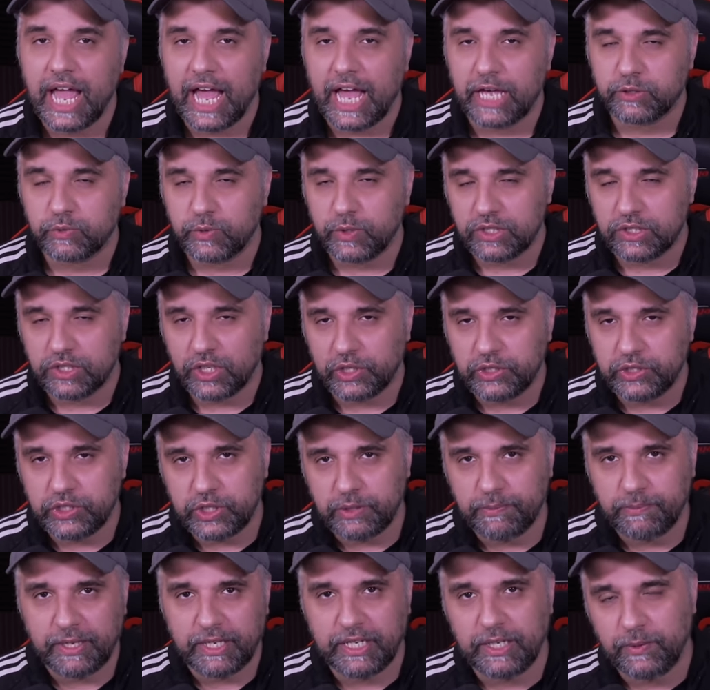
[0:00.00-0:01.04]
As we told
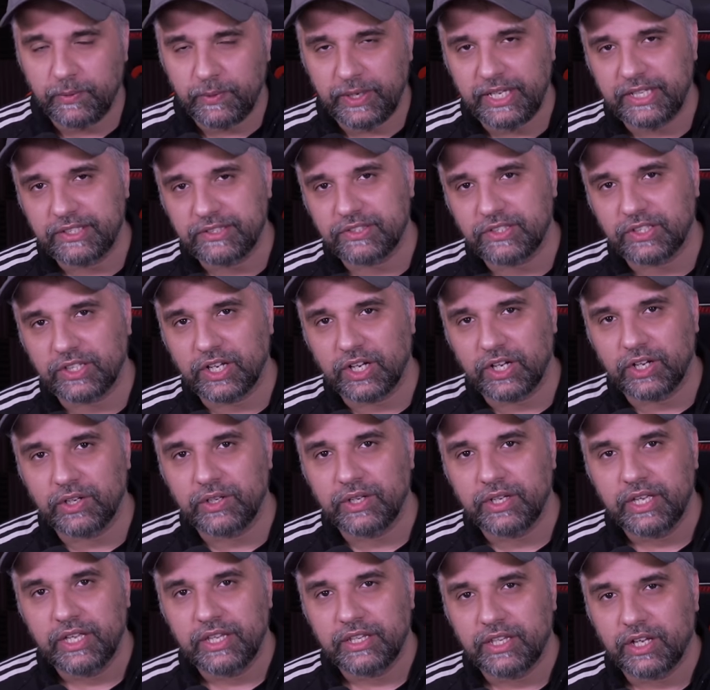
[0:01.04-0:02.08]
you many weeks ago,
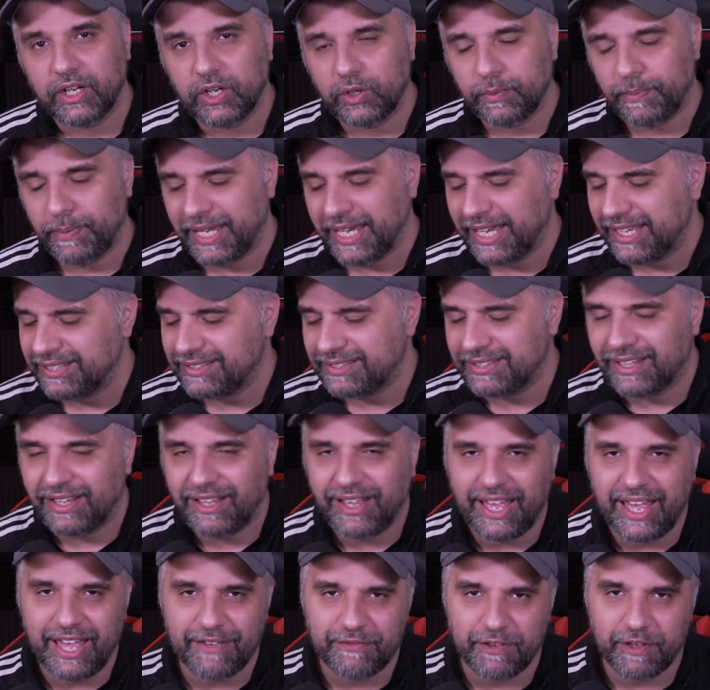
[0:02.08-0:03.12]
the whole
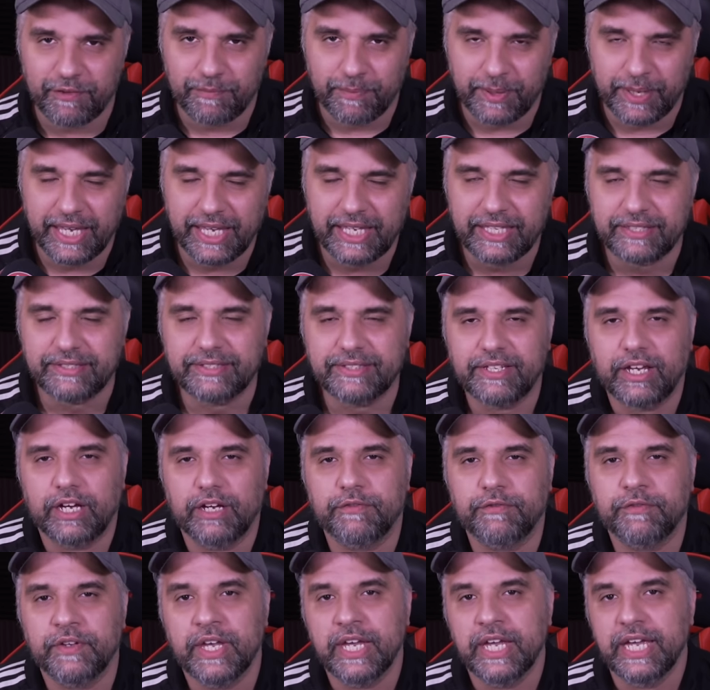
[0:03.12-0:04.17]
PSR, FFP
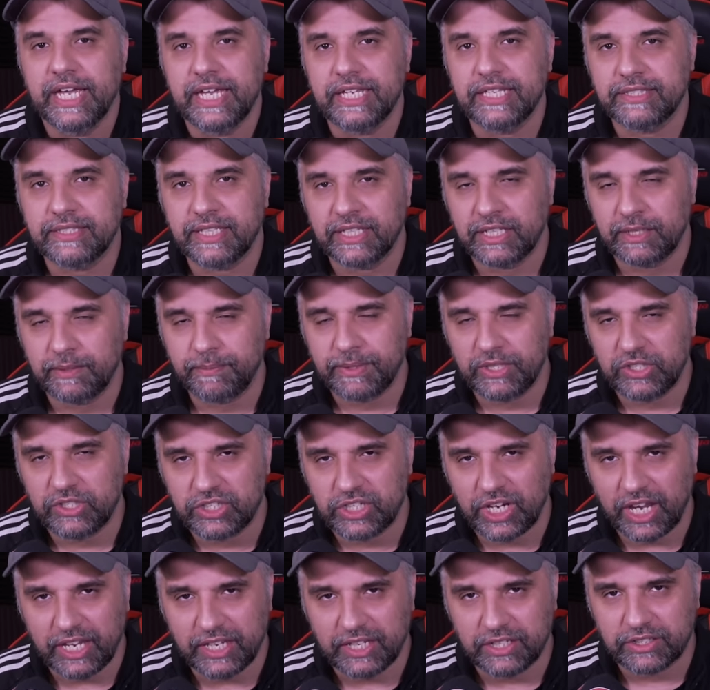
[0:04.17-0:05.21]
stuff is going to be
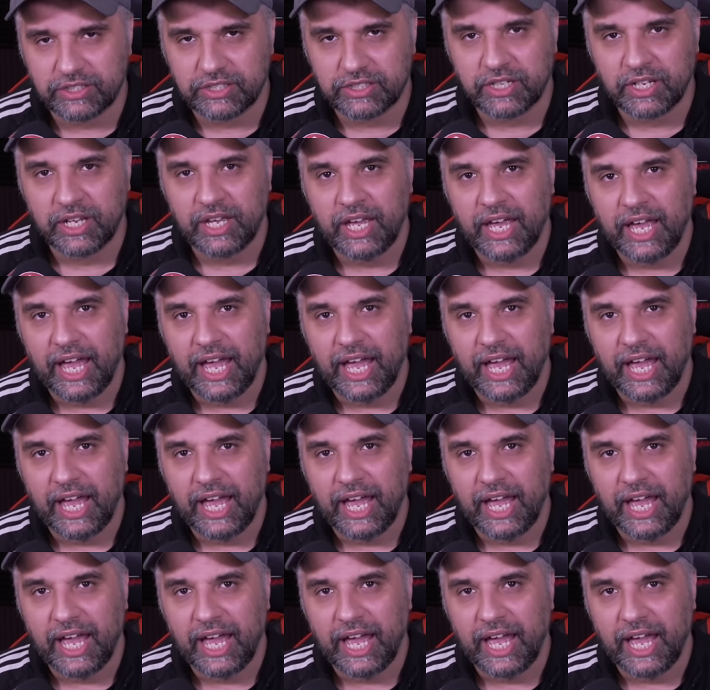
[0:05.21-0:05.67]
changed.